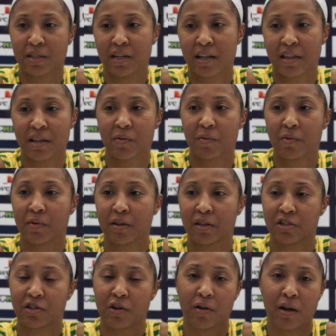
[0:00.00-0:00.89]
And I think we
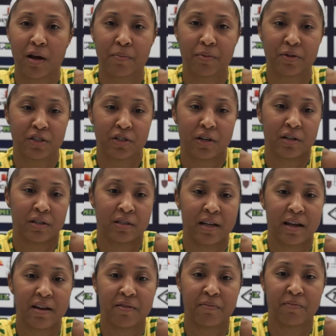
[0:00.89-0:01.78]
really showed up and
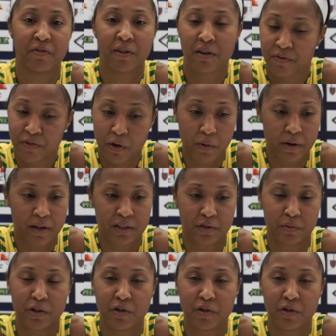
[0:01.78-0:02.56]
stayed focused.